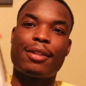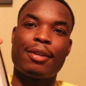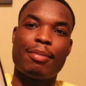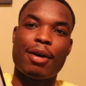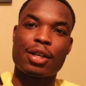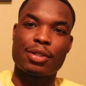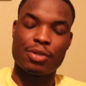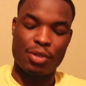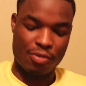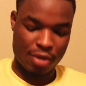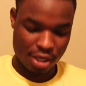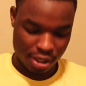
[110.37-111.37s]
the box real
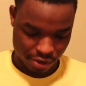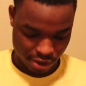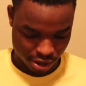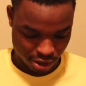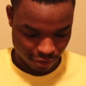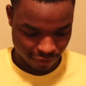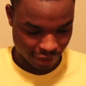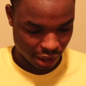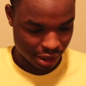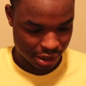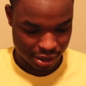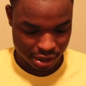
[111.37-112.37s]
quick. Here we go,
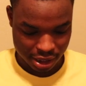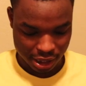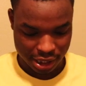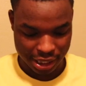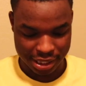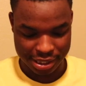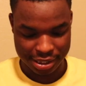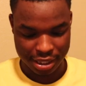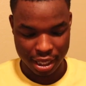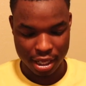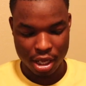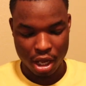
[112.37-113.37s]
fellas. You know what I'm
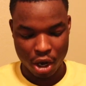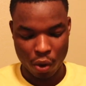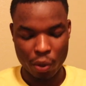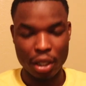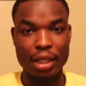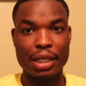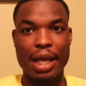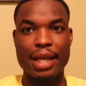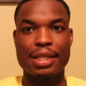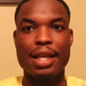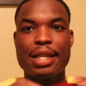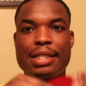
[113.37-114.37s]
saying? A really
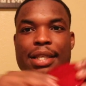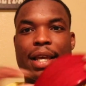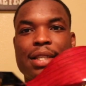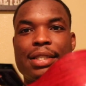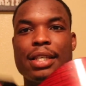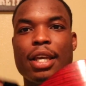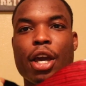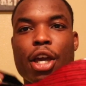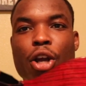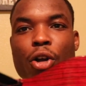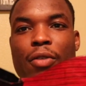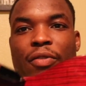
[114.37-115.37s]
nice, sexy,
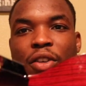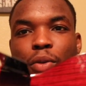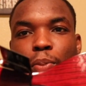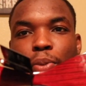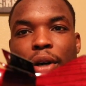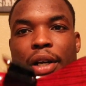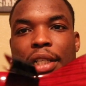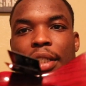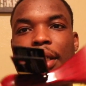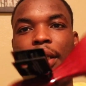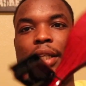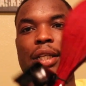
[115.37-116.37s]
curvy brush.
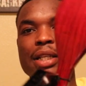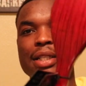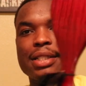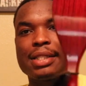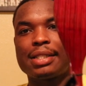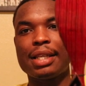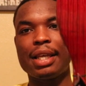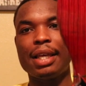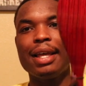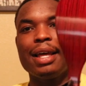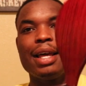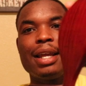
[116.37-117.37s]
You know what I'm
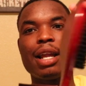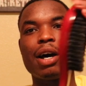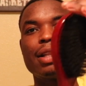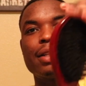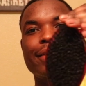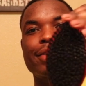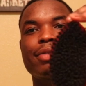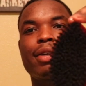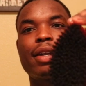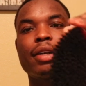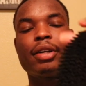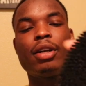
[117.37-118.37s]
saying? Now this one
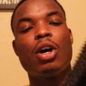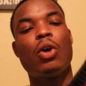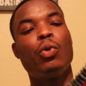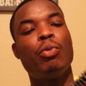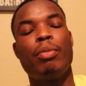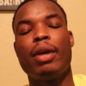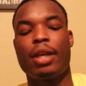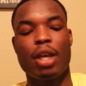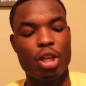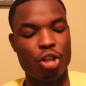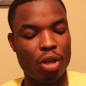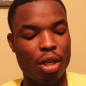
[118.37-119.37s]
right here will make
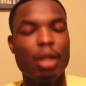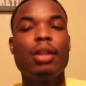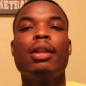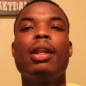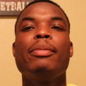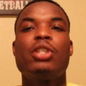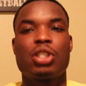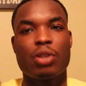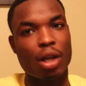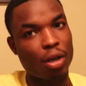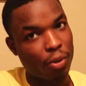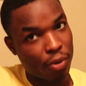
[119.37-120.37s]
you. Let me just
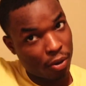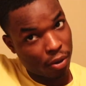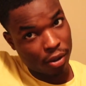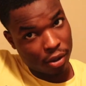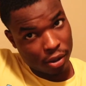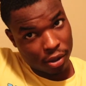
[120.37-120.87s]
try it on real quick.